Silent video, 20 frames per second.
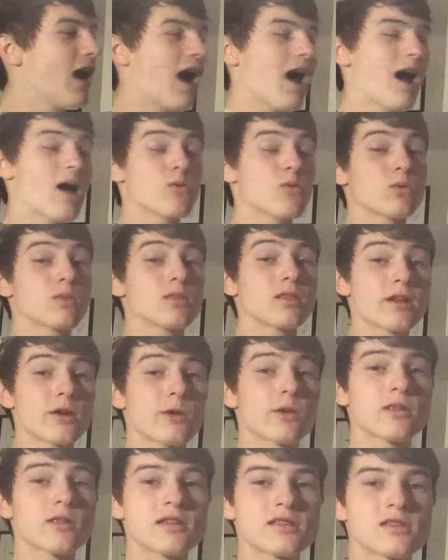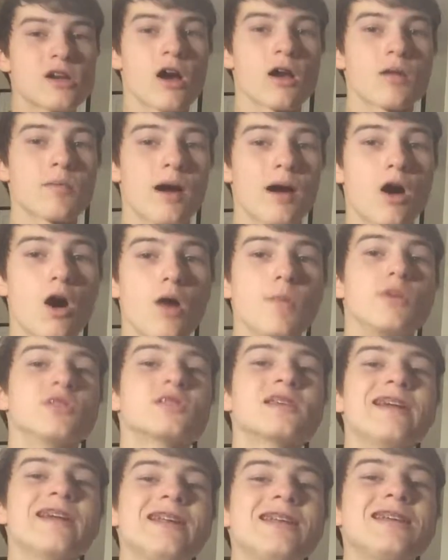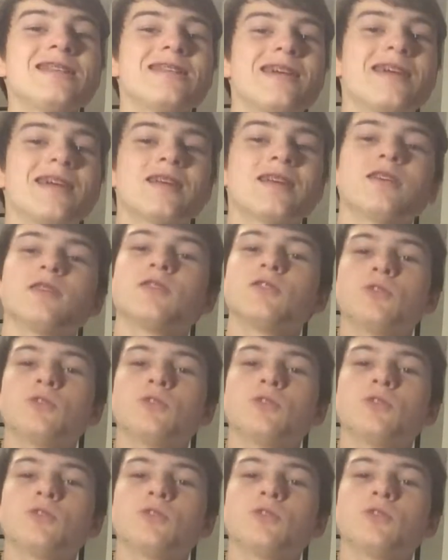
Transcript: I will literally talk about almost anything